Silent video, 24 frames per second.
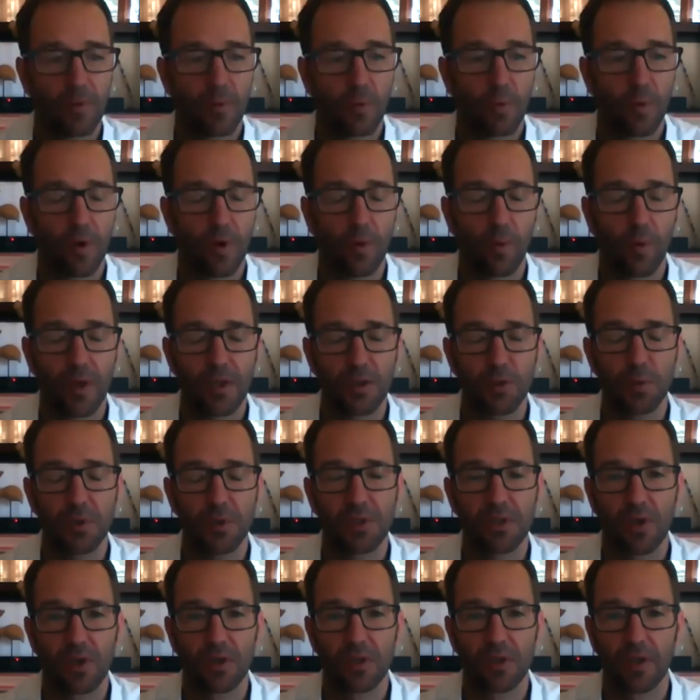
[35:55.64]
uh, once we
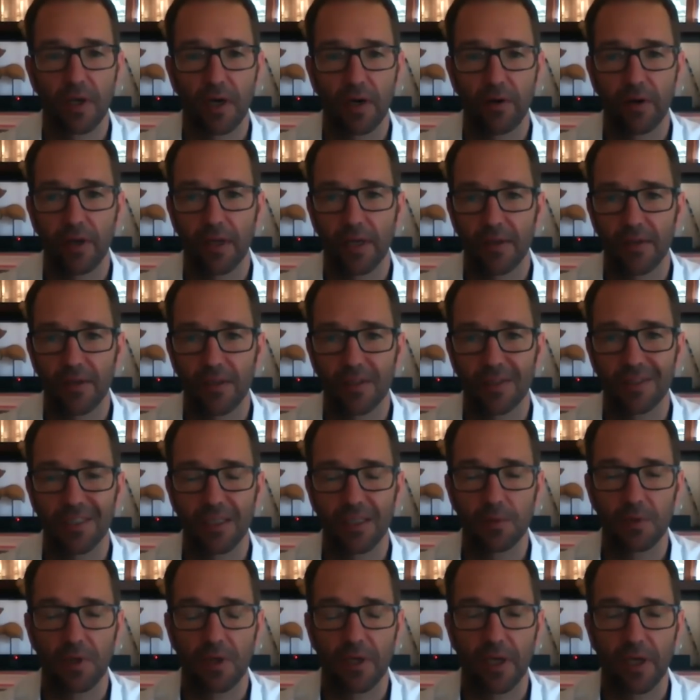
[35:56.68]
start growing and the
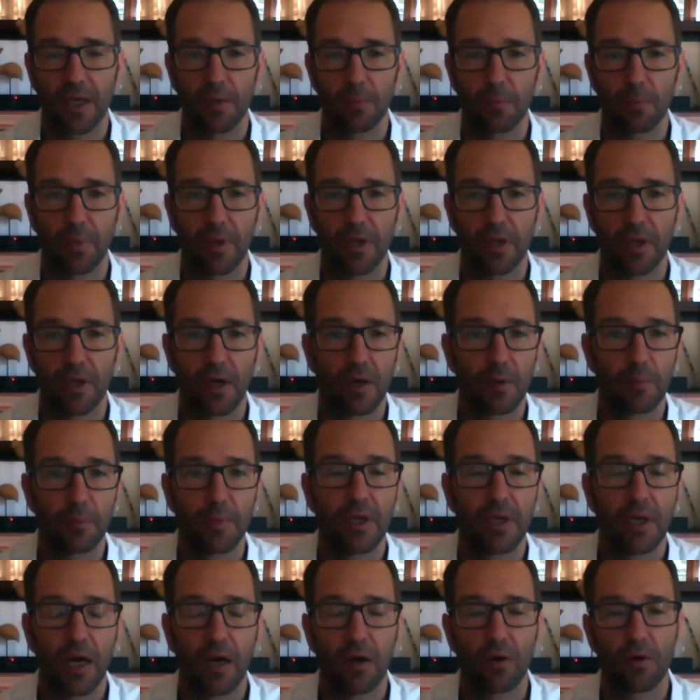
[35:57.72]
teams are getting bigger, I
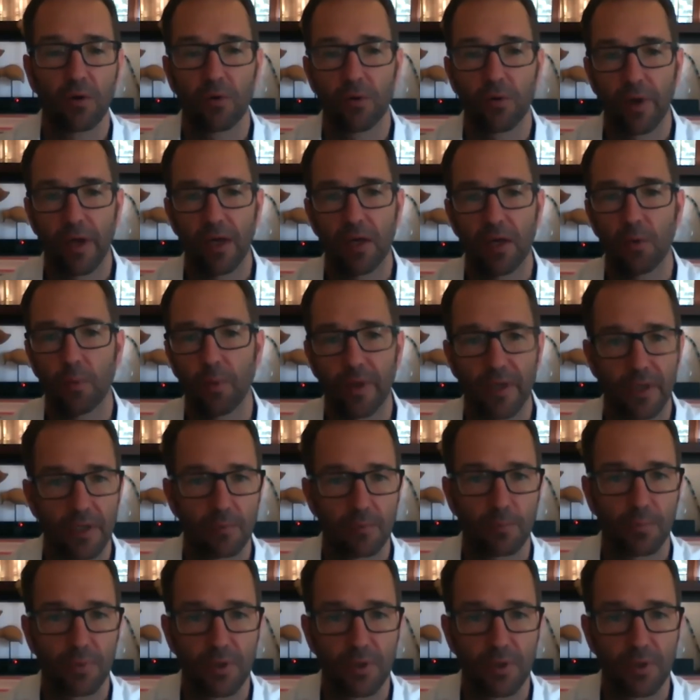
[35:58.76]
mean, now already we can